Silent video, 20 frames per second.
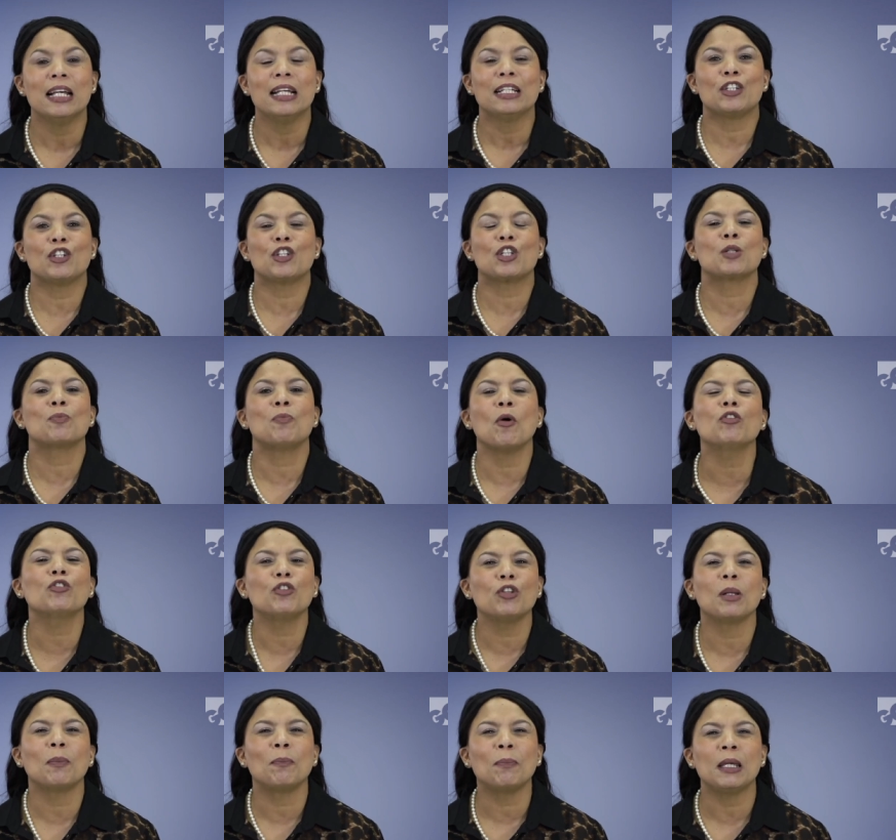She spoke
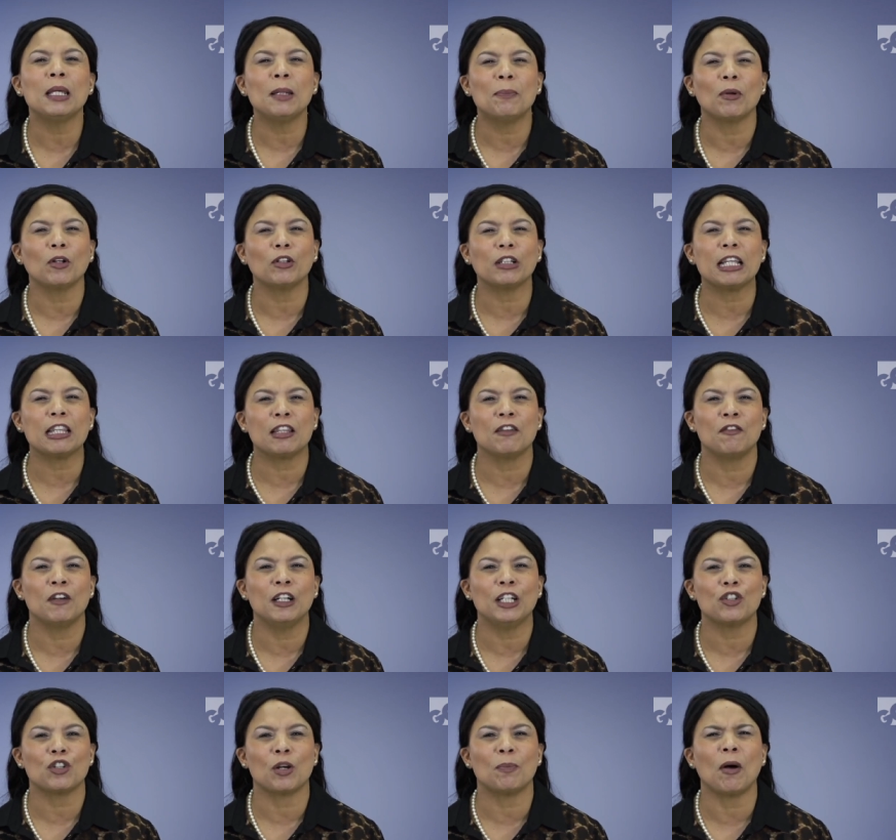to the people in the
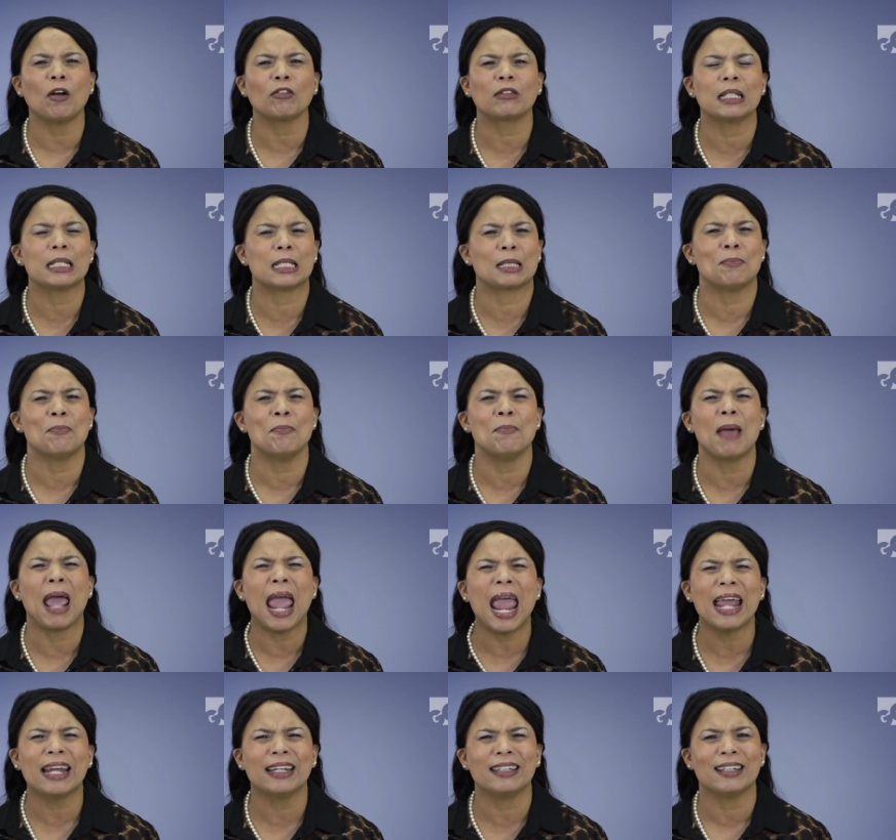village about this
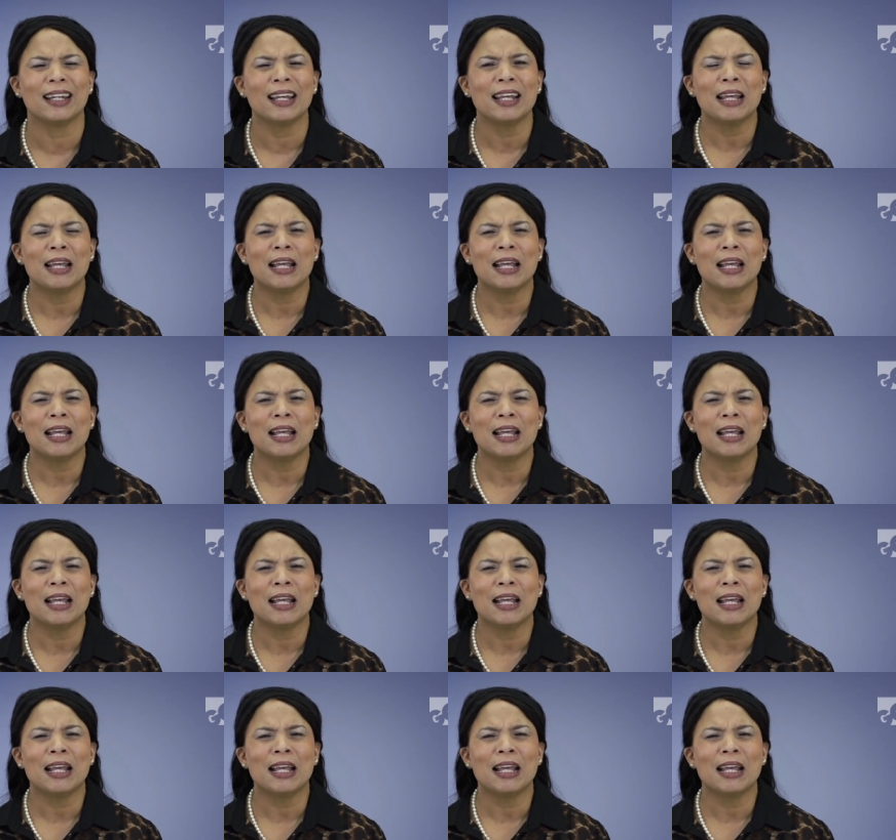man